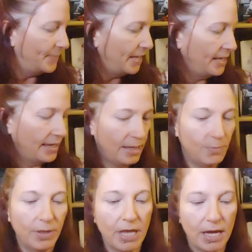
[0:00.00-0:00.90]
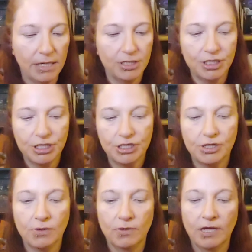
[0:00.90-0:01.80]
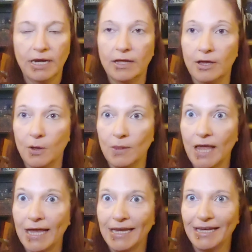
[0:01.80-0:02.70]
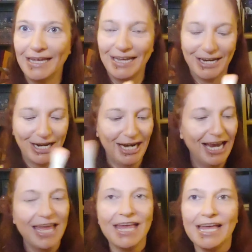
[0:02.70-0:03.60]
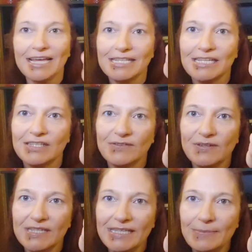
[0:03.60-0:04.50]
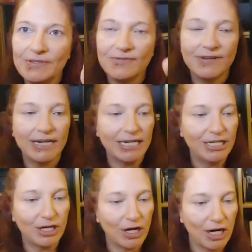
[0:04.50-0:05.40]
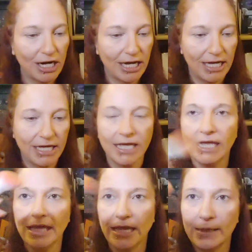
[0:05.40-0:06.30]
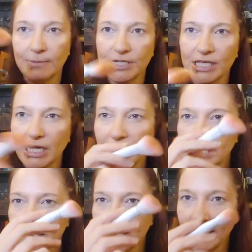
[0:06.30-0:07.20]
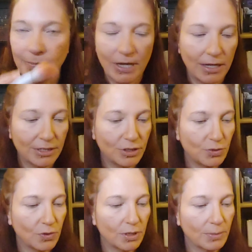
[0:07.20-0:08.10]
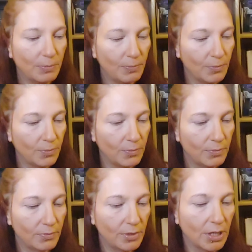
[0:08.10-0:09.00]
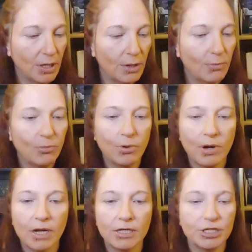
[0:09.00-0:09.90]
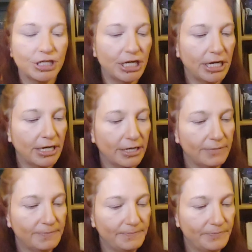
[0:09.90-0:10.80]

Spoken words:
pinky blush, so I'm gonna go light in here because it seems very dark. I'm just gonna use the same contour brush here